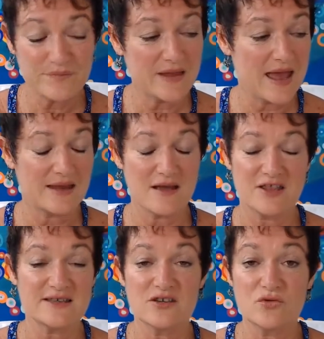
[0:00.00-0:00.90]
and I
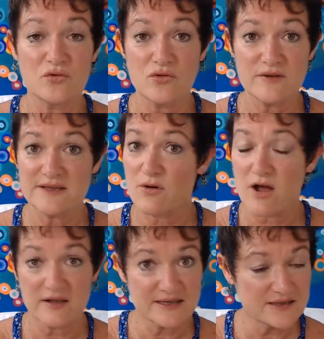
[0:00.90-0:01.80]
just adore Laura, so
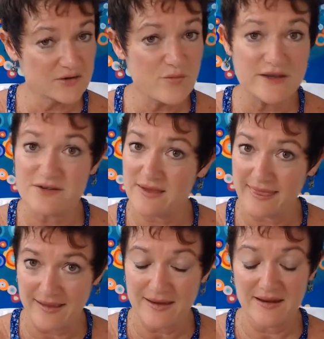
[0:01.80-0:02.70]
I'll still be doing
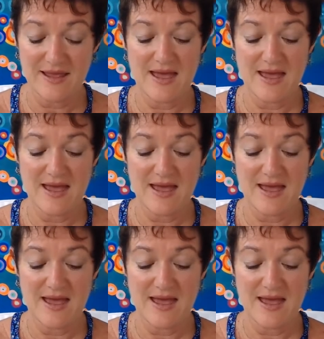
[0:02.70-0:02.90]
that.